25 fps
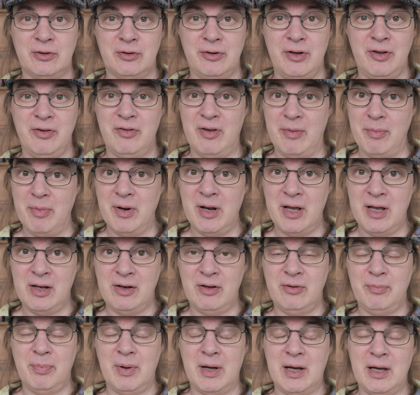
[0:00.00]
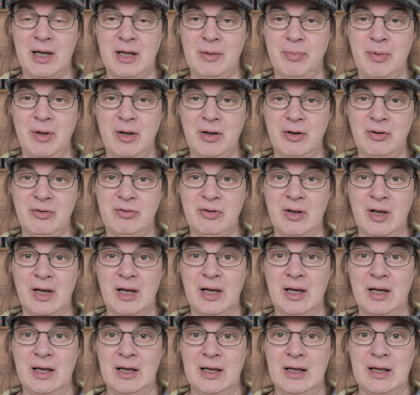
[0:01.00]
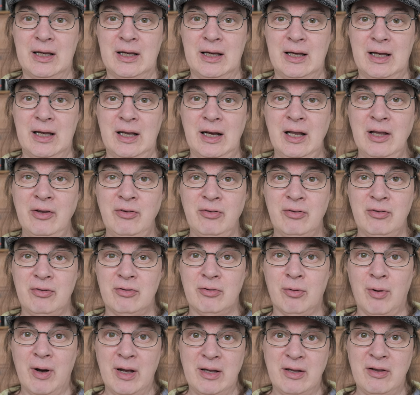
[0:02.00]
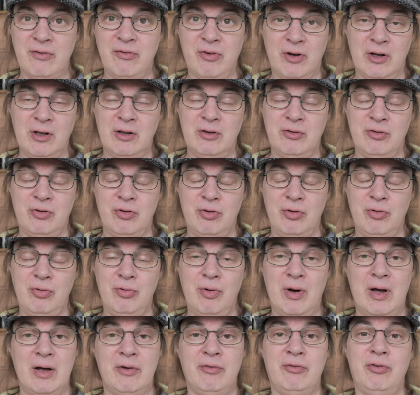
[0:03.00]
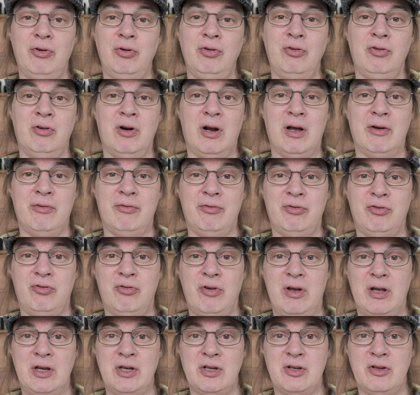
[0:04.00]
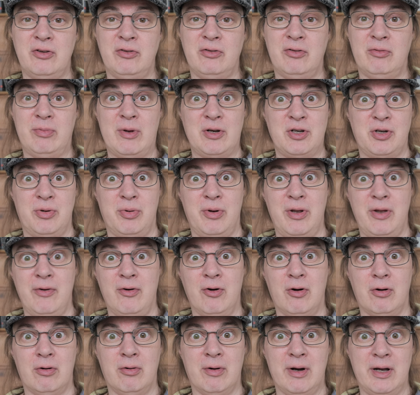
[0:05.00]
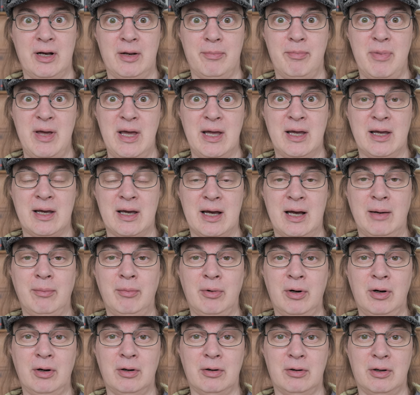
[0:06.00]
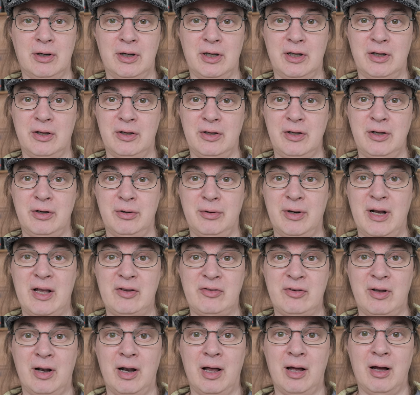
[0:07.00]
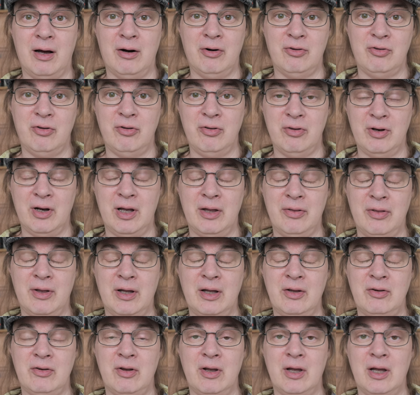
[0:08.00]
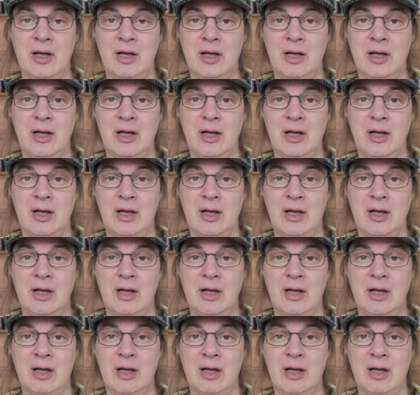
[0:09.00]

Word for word: or intimidated by it because it is quite difficult to uh, photograph strangers, especially when you've got quite a big camera or a you know an SLR or something like that.